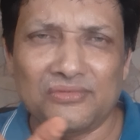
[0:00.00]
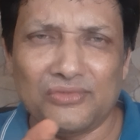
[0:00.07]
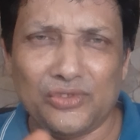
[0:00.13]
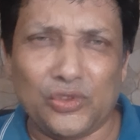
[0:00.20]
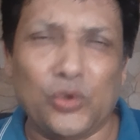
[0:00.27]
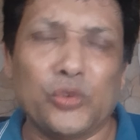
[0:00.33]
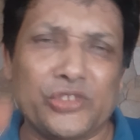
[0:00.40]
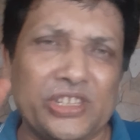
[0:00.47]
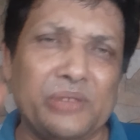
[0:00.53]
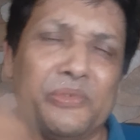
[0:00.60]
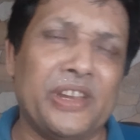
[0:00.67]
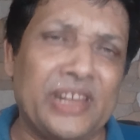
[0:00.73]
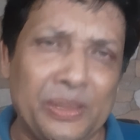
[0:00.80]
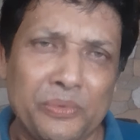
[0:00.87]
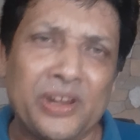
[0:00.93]
those
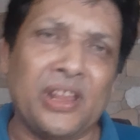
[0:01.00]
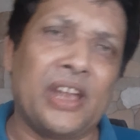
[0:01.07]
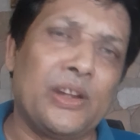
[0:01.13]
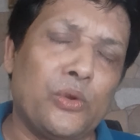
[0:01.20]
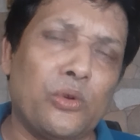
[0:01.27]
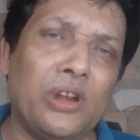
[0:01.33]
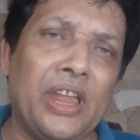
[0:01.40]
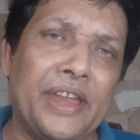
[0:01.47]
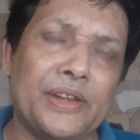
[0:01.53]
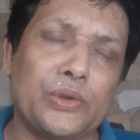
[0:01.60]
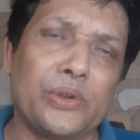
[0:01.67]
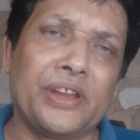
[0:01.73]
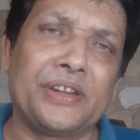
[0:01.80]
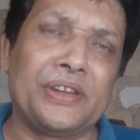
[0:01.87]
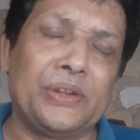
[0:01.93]
debate. Even I don't like to
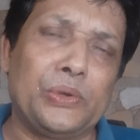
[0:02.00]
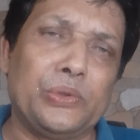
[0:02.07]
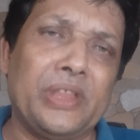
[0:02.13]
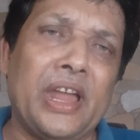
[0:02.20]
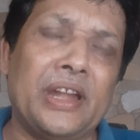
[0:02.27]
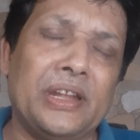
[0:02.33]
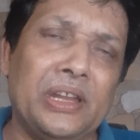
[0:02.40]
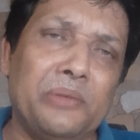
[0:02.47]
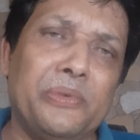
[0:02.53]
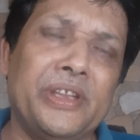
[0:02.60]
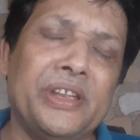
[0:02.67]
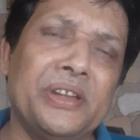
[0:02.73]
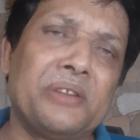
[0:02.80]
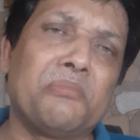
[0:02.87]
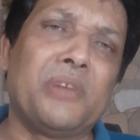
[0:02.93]
get into that
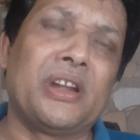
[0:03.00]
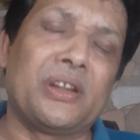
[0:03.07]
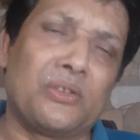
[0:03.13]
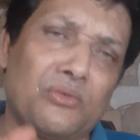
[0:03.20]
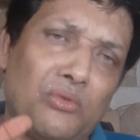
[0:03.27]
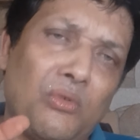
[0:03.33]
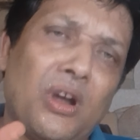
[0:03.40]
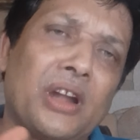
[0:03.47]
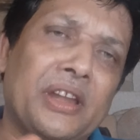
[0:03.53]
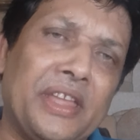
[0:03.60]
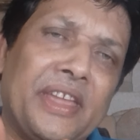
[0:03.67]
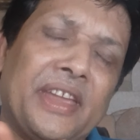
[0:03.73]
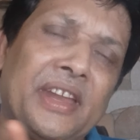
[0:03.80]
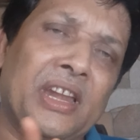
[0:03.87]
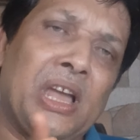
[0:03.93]
debate, but what
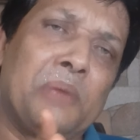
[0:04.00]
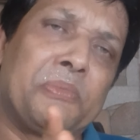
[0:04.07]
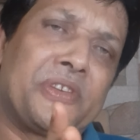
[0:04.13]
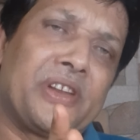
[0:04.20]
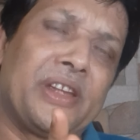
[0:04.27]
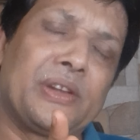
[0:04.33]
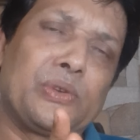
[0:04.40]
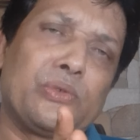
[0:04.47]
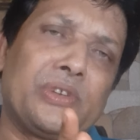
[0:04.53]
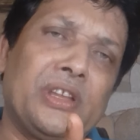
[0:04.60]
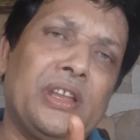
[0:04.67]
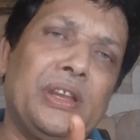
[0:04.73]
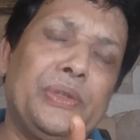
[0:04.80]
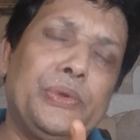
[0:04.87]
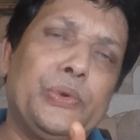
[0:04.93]
again I'm trying to
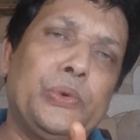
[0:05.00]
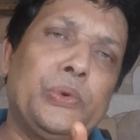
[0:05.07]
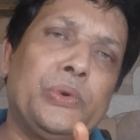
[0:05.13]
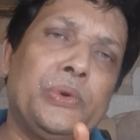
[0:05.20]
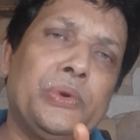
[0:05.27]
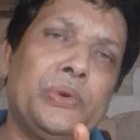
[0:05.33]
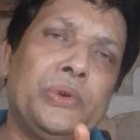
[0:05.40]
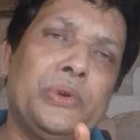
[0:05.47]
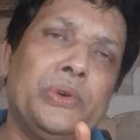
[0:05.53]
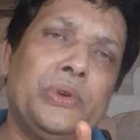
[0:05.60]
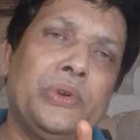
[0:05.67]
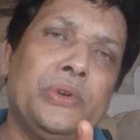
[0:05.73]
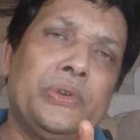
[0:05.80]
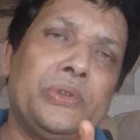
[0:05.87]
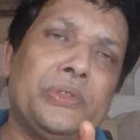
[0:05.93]
tell you,
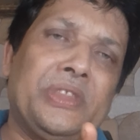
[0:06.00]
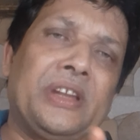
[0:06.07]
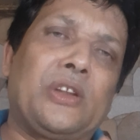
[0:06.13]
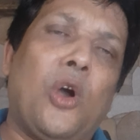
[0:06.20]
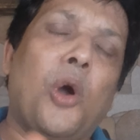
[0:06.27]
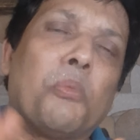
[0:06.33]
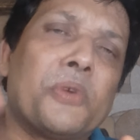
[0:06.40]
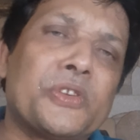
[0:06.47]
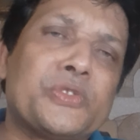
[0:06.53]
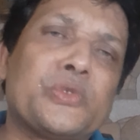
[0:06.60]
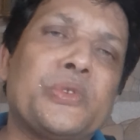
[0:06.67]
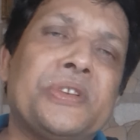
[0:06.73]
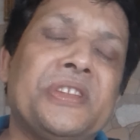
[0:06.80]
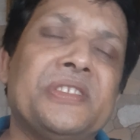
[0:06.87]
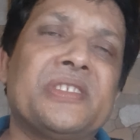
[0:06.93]
that
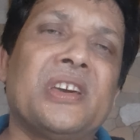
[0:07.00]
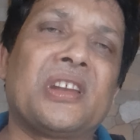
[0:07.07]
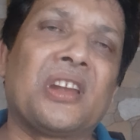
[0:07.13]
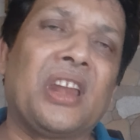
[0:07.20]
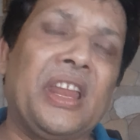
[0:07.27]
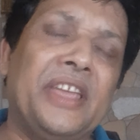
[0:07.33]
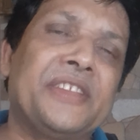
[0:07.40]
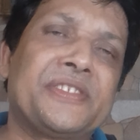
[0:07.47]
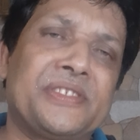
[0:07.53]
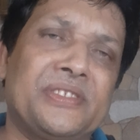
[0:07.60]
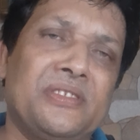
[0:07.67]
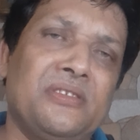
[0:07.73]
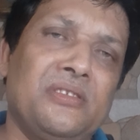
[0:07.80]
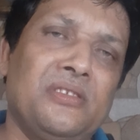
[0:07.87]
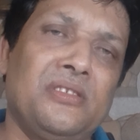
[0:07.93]
opportunities are less,